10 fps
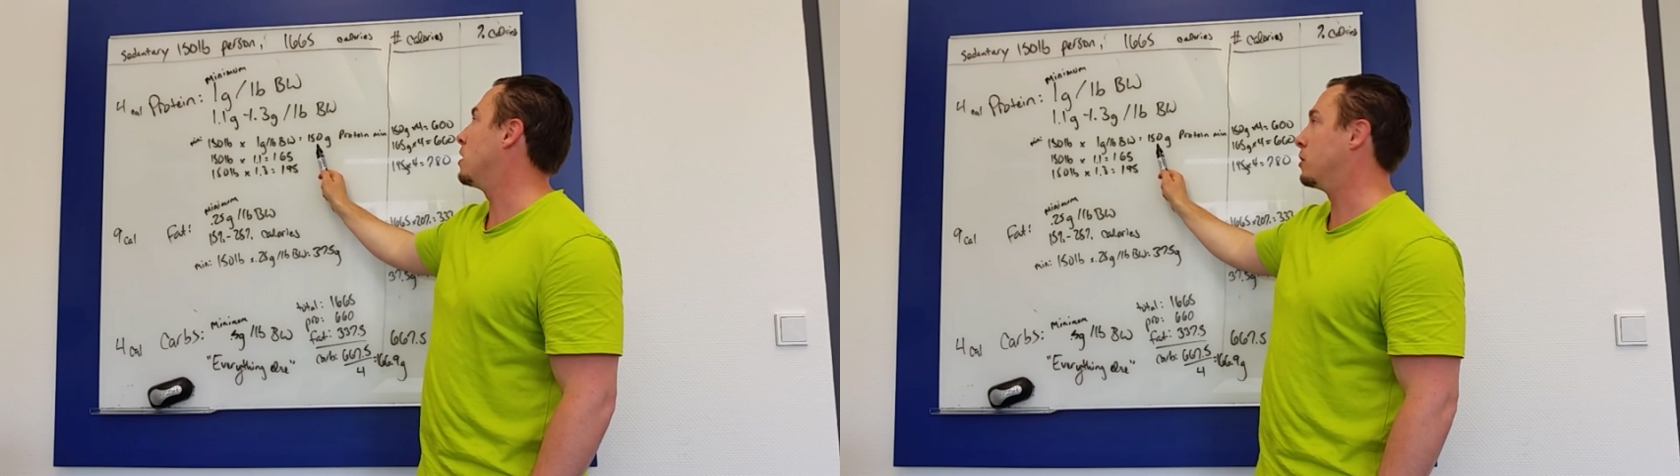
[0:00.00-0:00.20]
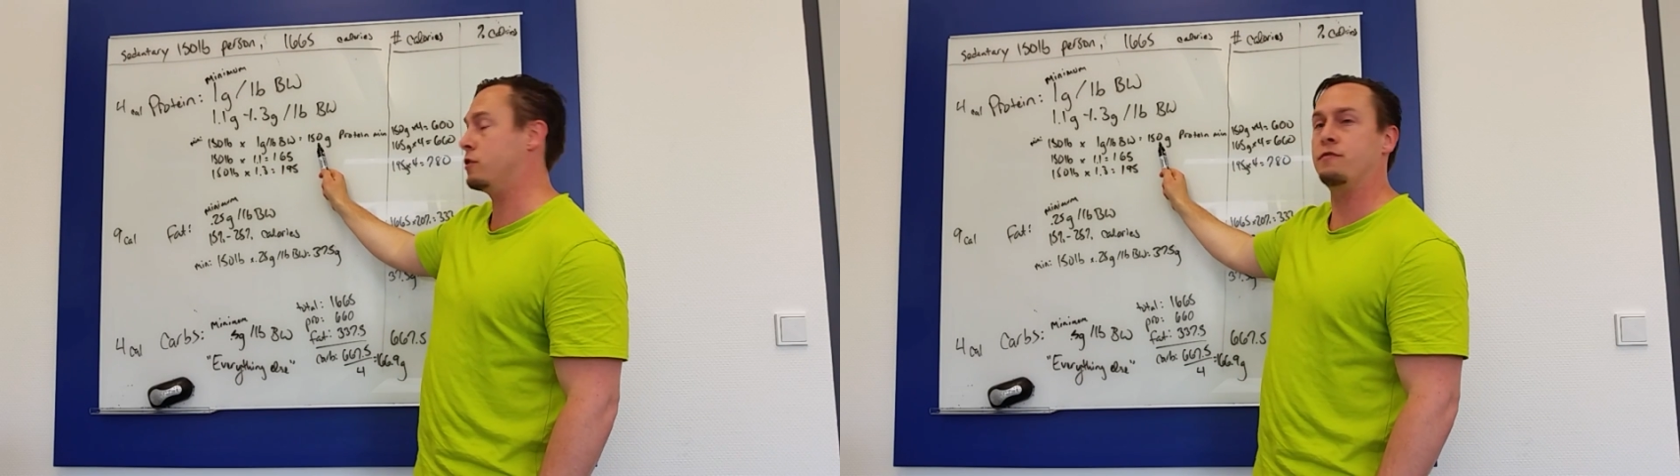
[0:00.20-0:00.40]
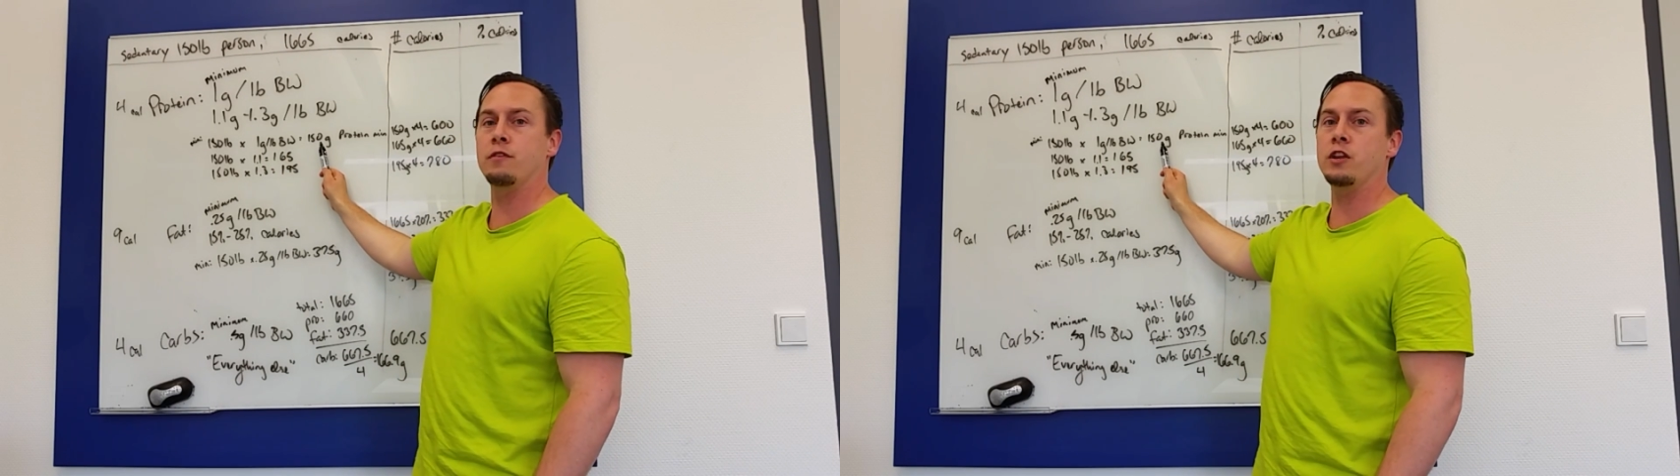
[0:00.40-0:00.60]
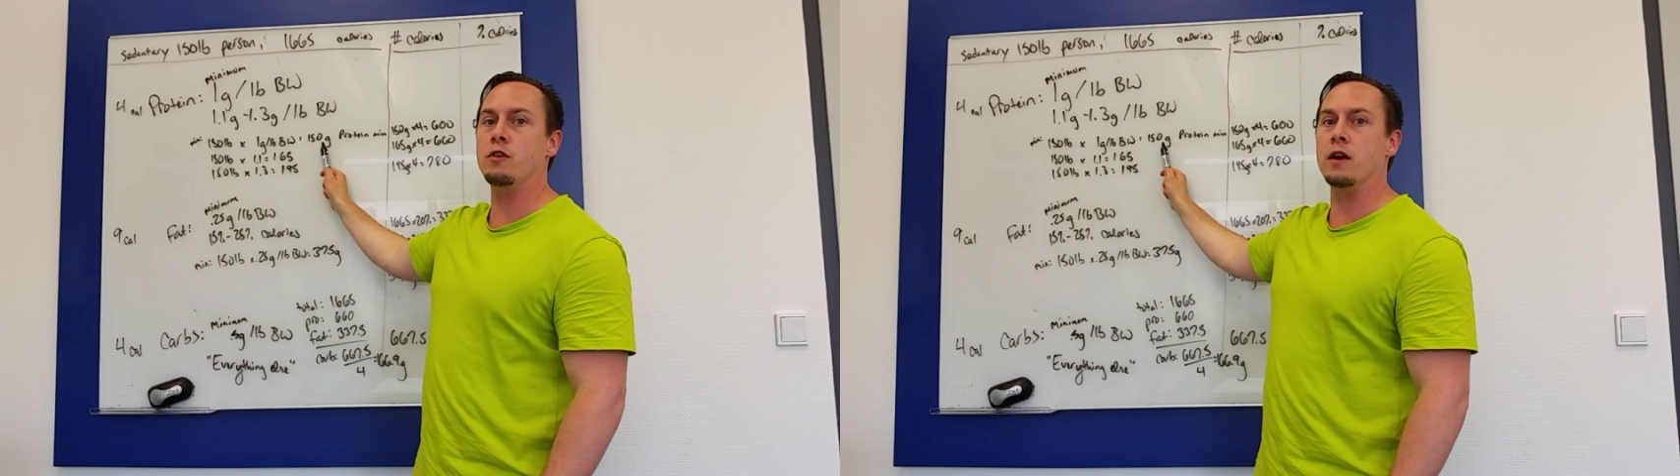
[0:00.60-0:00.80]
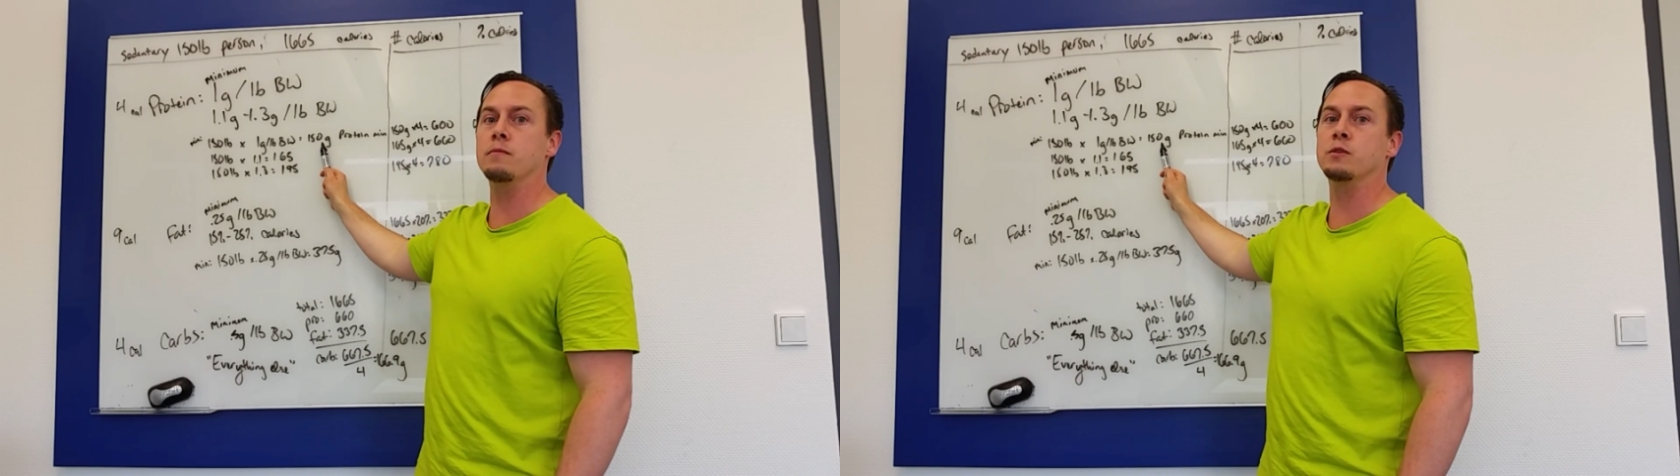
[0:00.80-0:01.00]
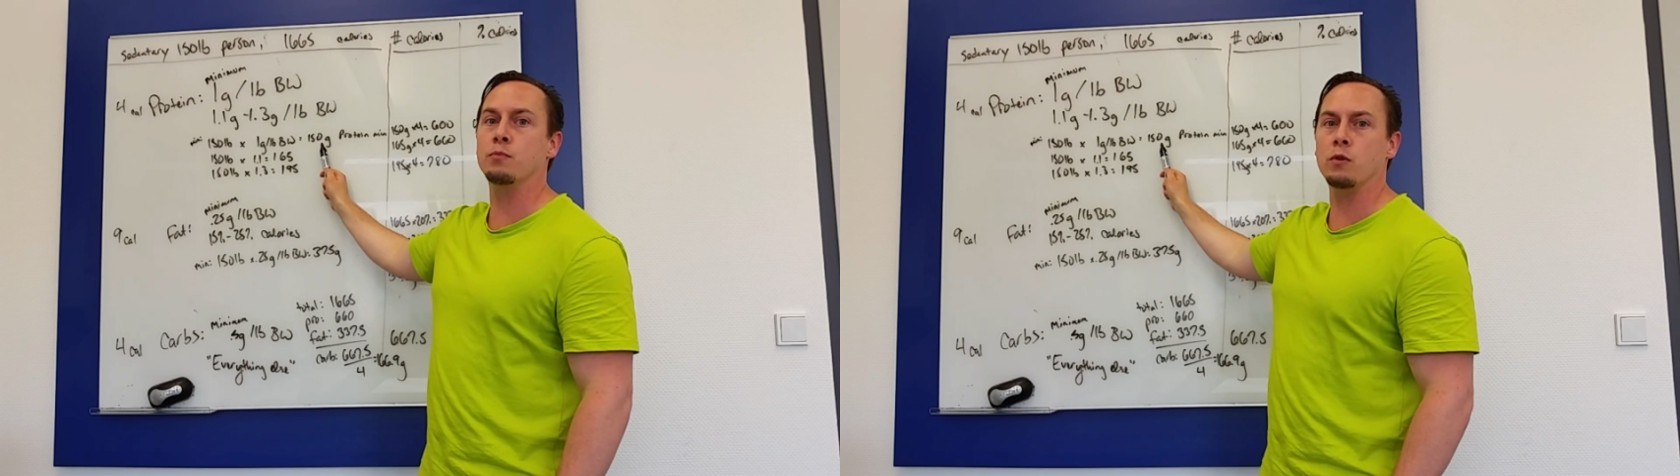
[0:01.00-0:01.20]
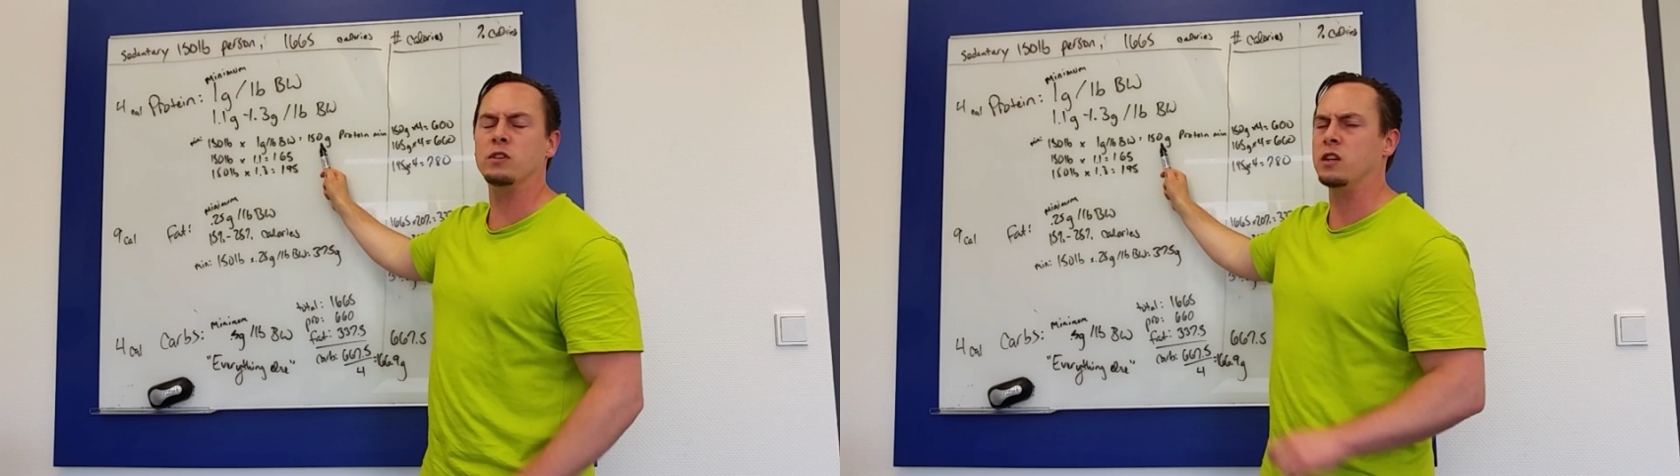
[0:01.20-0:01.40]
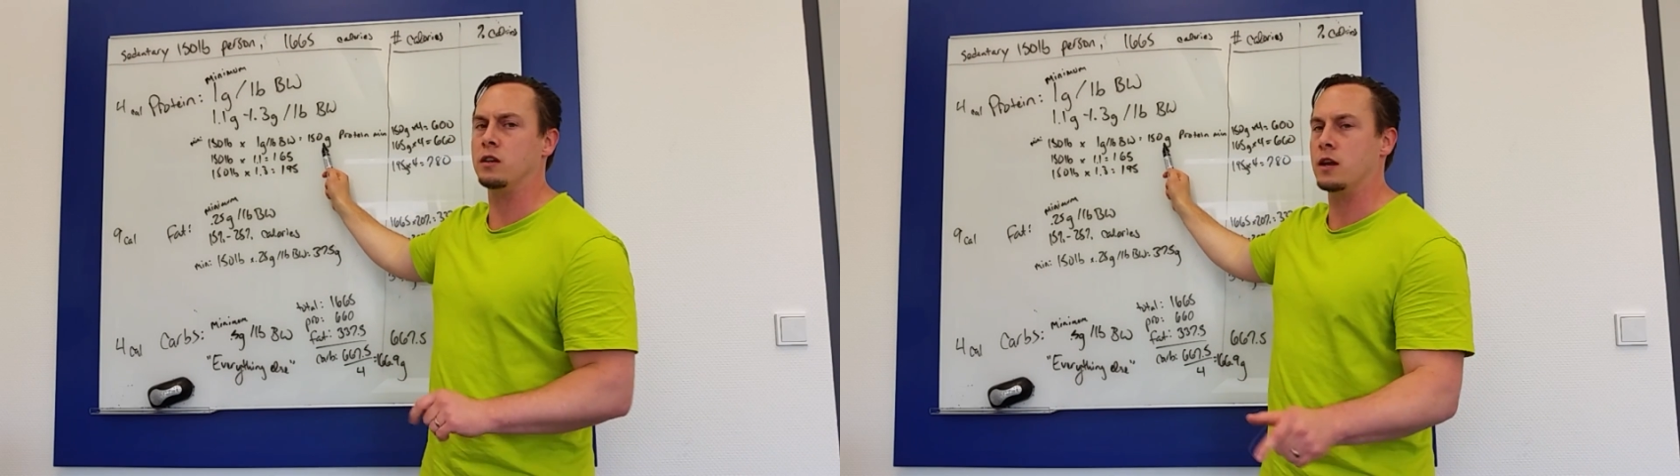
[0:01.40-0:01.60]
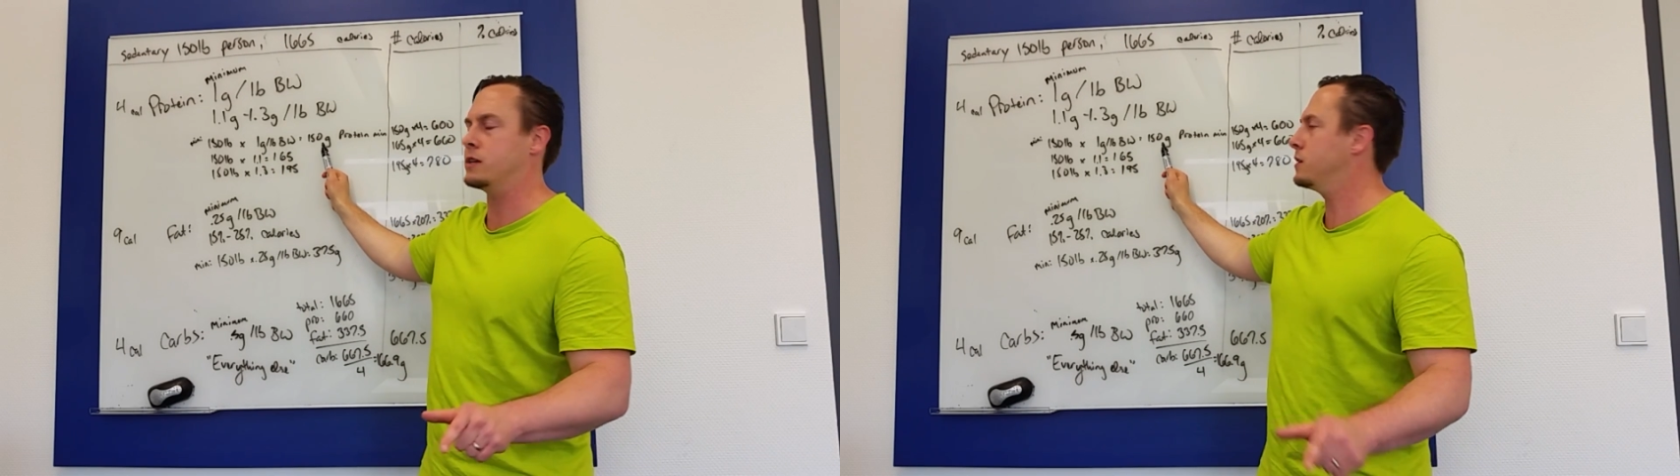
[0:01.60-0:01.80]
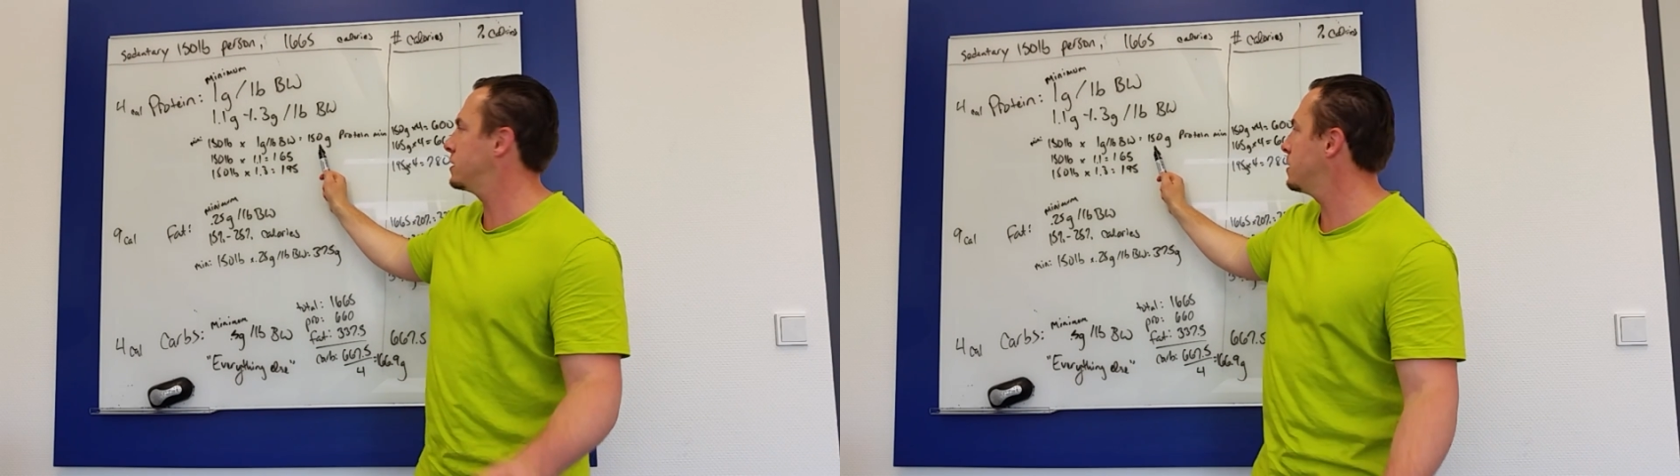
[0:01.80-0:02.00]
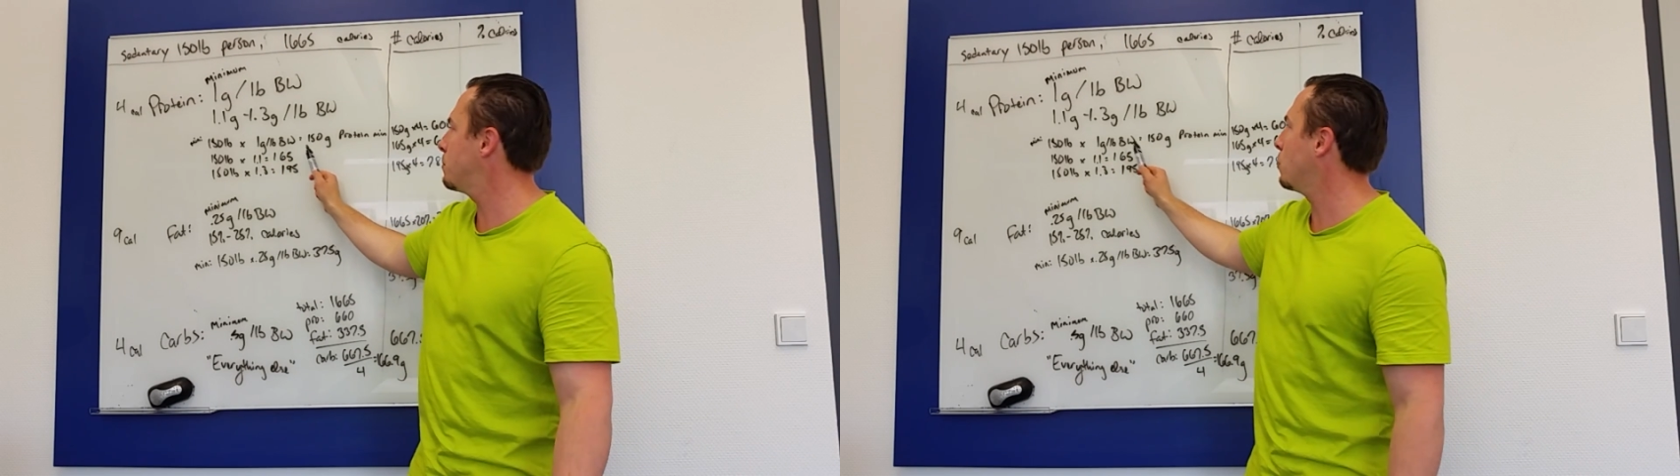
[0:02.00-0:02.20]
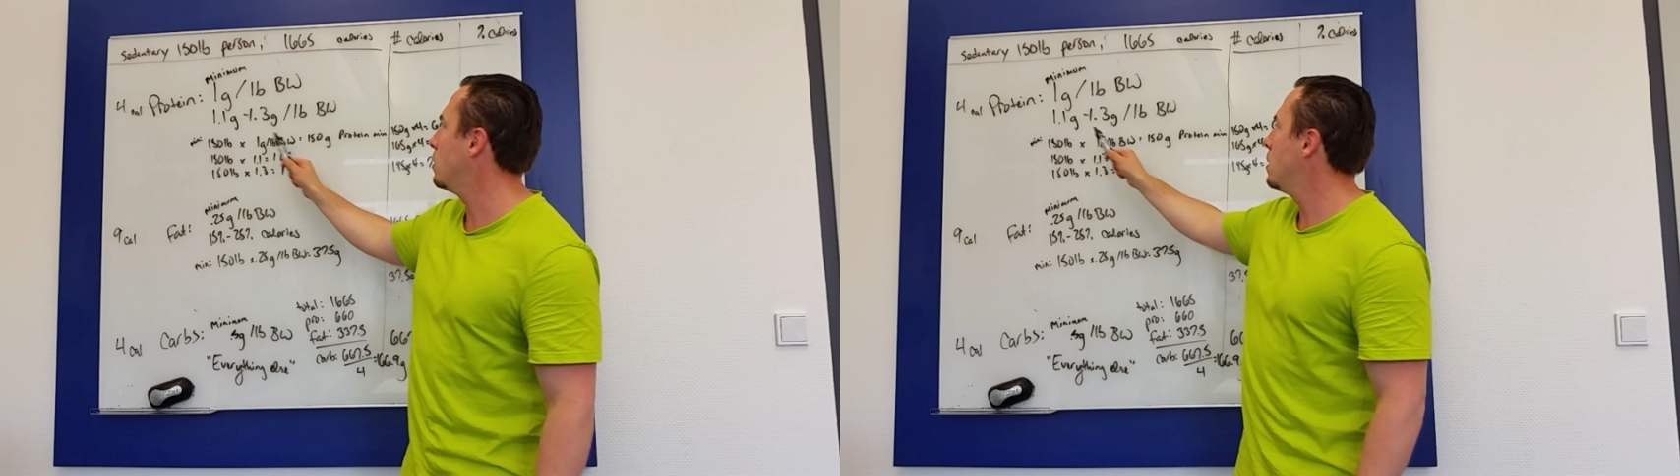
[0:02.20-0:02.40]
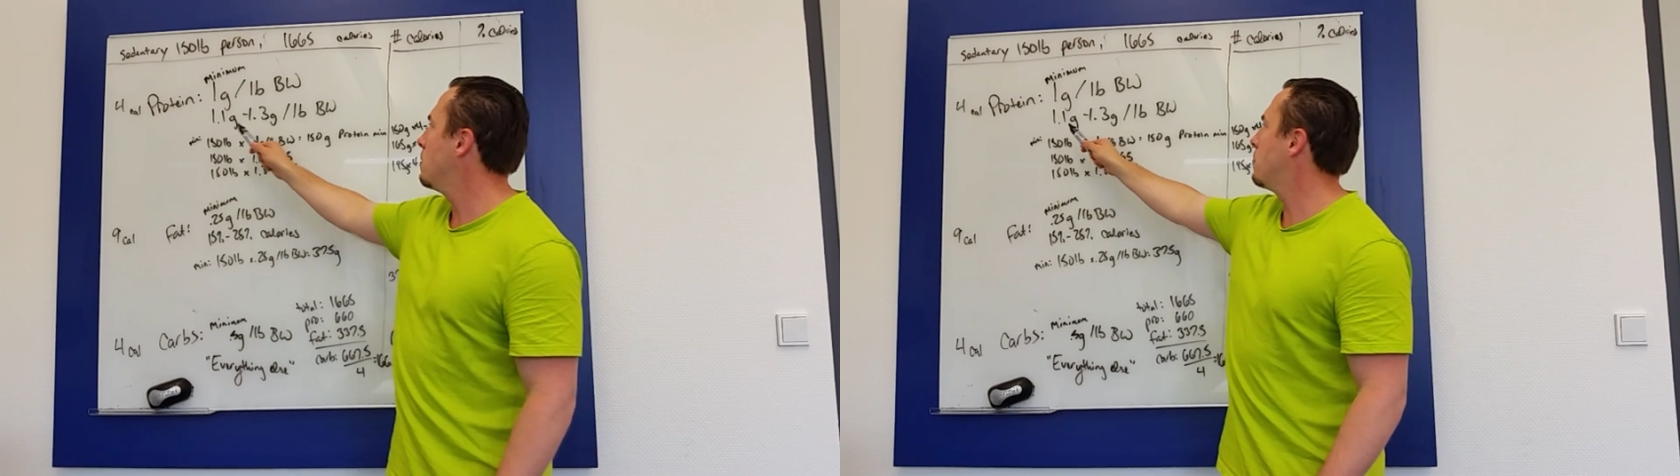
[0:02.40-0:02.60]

to be 150 grams of protein. Nice and simple.